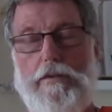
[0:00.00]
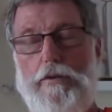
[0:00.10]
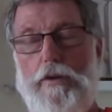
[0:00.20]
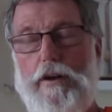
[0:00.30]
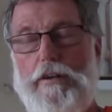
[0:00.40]

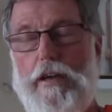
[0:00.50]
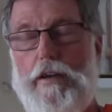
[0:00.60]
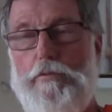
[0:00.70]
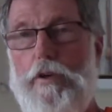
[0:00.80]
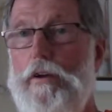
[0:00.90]

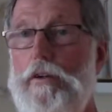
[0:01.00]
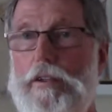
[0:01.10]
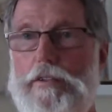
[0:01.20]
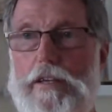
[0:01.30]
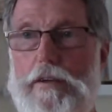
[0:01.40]
nucleotide
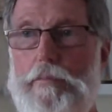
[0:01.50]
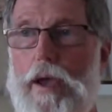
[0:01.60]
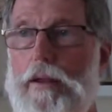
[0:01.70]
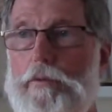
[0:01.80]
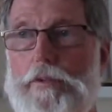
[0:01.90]
variants in
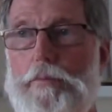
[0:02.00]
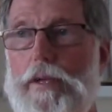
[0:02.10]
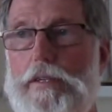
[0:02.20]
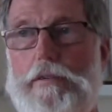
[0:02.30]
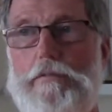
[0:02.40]
man, which
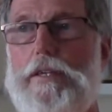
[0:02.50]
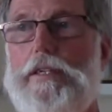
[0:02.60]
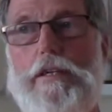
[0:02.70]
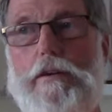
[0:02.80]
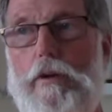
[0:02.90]
means
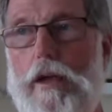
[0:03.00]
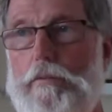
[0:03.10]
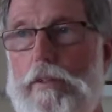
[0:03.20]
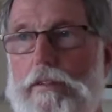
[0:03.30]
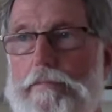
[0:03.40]
recent
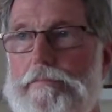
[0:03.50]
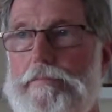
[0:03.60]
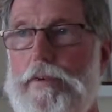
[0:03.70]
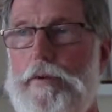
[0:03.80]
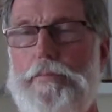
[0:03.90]
arrival,
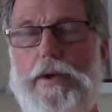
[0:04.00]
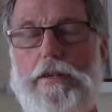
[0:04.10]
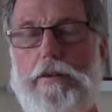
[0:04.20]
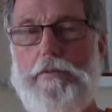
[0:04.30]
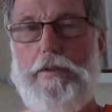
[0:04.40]
compared
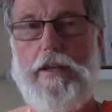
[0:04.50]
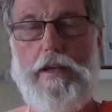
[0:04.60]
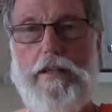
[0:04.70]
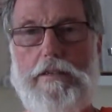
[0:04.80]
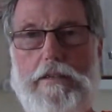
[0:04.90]
to everything
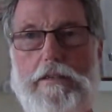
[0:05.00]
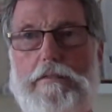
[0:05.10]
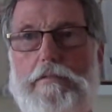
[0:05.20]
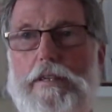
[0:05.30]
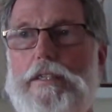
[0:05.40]
else,
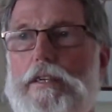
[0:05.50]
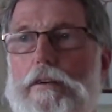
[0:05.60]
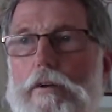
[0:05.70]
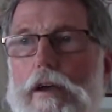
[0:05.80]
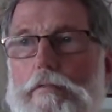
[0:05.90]
recent
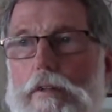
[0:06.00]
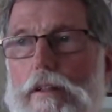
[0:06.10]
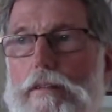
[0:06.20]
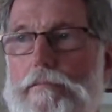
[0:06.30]
arrival.